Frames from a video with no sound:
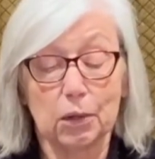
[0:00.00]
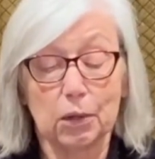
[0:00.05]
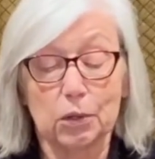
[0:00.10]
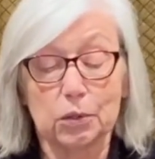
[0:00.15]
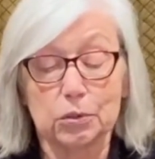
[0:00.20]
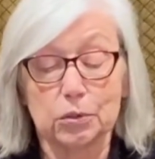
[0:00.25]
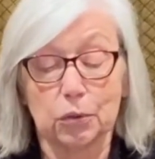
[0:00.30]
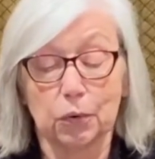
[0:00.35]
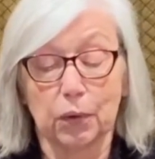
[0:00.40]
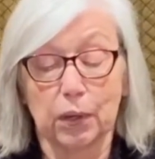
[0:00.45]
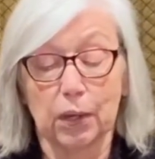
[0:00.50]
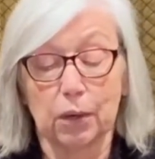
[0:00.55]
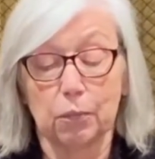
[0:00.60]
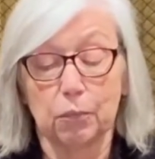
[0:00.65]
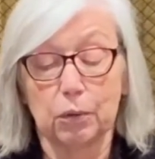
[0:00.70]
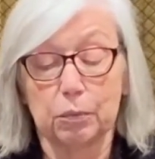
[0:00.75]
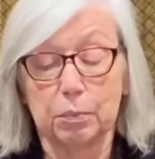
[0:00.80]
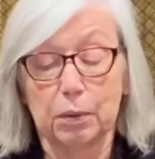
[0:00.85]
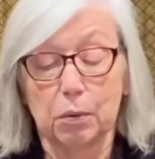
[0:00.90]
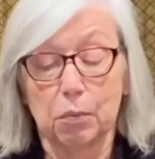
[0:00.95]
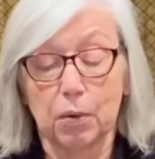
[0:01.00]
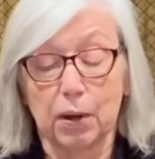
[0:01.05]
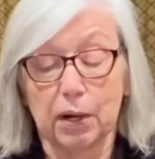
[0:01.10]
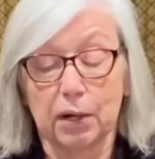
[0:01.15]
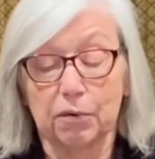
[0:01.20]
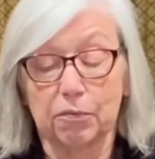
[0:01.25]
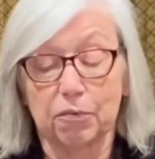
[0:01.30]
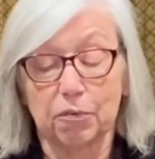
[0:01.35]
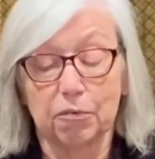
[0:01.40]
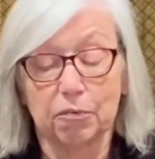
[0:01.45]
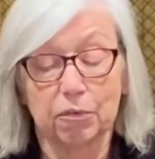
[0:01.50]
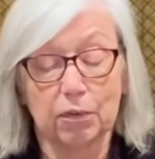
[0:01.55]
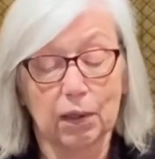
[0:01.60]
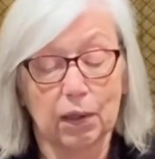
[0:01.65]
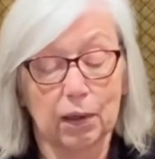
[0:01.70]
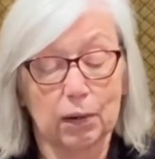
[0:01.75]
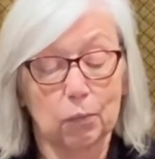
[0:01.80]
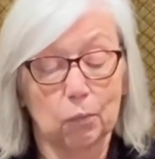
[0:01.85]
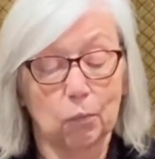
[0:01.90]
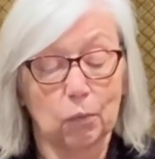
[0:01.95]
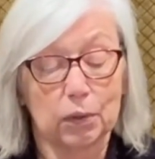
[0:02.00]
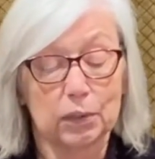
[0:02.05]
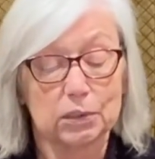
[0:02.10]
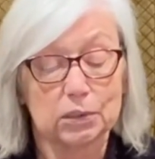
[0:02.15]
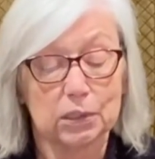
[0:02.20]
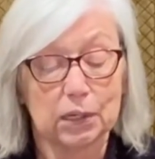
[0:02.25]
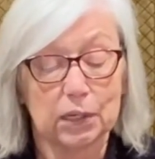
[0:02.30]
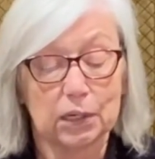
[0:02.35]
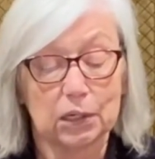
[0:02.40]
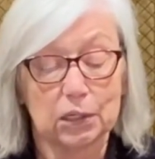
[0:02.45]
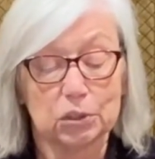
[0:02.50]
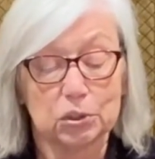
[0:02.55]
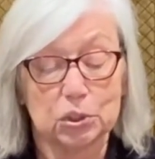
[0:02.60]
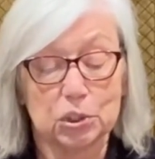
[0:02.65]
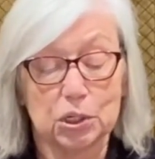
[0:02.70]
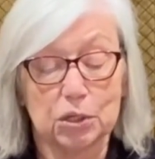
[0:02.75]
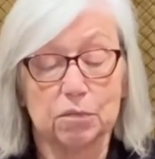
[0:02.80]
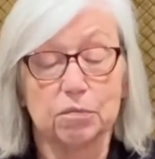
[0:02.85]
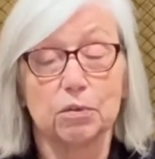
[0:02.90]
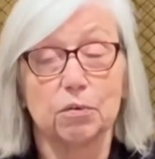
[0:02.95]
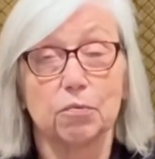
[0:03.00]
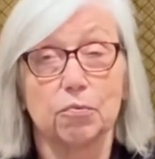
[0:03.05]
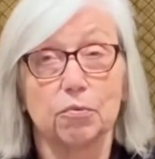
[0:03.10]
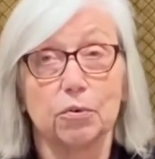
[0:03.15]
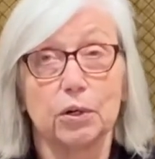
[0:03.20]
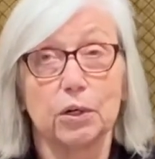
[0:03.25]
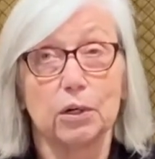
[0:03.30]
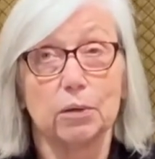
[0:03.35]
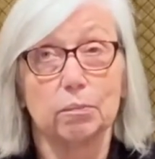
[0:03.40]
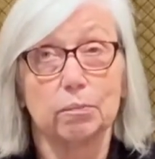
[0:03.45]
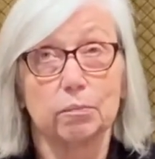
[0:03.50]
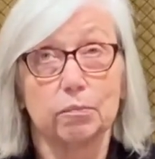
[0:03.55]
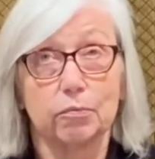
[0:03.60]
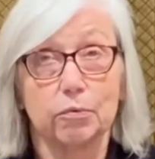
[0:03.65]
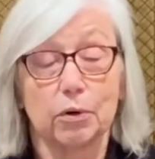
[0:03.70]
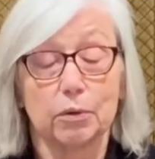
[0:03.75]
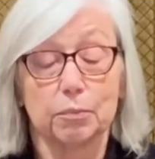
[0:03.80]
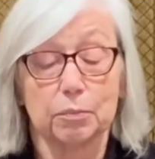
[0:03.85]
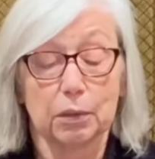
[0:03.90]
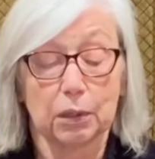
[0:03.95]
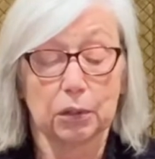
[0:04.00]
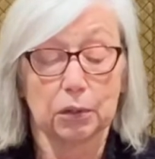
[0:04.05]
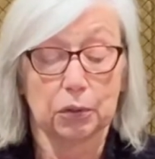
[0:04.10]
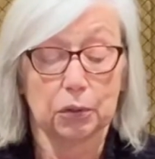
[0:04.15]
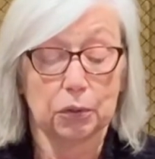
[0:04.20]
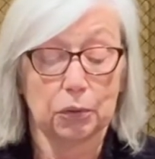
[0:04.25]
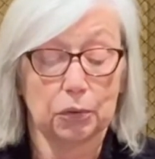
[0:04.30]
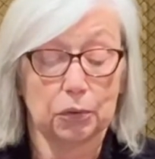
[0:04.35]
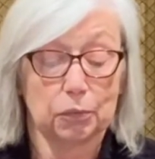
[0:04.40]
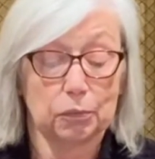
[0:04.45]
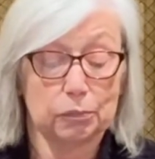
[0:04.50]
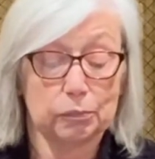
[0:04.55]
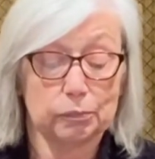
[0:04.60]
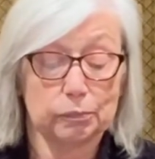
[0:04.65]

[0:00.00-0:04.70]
so it would be ready for flight once it achieved the freedom from the cocoon.